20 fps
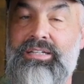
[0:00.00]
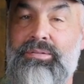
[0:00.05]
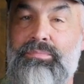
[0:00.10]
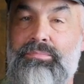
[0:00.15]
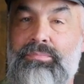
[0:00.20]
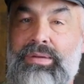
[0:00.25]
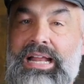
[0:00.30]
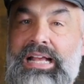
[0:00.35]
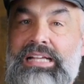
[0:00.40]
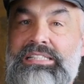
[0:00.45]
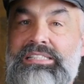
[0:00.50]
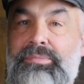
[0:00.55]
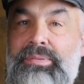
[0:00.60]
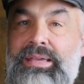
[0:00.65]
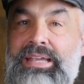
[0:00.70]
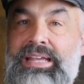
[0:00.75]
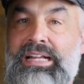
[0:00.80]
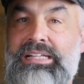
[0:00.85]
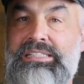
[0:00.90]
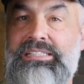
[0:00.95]
But as it
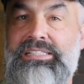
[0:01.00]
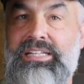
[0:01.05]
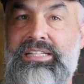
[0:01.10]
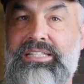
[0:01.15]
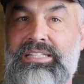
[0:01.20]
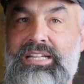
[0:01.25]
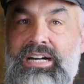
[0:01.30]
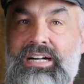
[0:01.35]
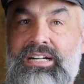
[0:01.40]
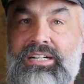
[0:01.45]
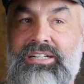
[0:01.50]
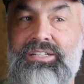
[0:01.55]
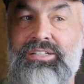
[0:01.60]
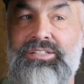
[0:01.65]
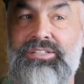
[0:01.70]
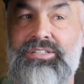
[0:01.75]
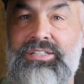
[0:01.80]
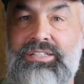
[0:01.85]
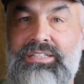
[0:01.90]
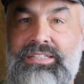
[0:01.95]
begins to
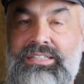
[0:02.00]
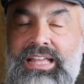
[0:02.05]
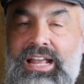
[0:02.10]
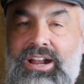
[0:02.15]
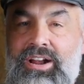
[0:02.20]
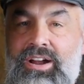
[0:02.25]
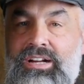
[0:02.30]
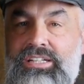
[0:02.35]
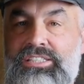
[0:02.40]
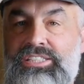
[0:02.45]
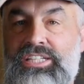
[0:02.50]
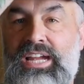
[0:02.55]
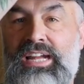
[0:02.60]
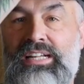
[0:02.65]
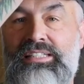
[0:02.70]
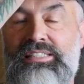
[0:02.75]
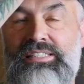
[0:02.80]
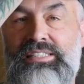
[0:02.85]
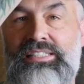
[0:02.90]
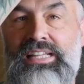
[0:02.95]
dull, that arc
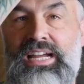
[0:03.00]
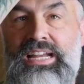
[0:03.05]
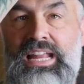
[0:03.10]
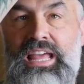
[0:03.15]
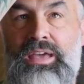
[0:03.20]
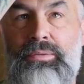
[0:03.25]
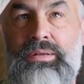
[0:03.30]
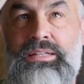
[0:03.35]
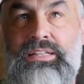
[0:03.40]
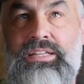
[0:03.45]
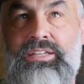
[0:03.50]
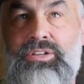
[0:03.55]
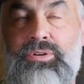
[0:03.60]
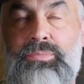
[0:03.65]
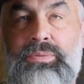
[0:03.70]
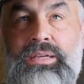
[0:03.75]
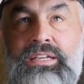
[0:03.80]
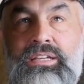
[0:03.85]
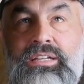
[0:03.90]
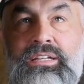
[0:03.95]
changes dynamically. You'll
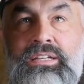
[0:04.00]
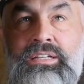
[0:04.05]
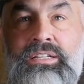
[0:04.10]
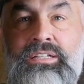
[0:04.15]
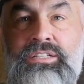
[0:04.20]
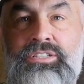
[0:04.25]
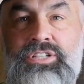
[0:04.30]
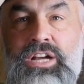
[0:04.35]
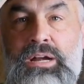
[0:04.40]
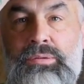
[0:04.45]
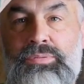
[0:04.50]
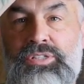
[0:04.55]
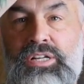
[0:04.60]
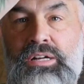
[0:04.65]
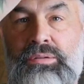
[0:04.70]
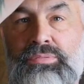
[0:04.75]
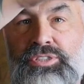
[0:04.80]
be sharp, sharp,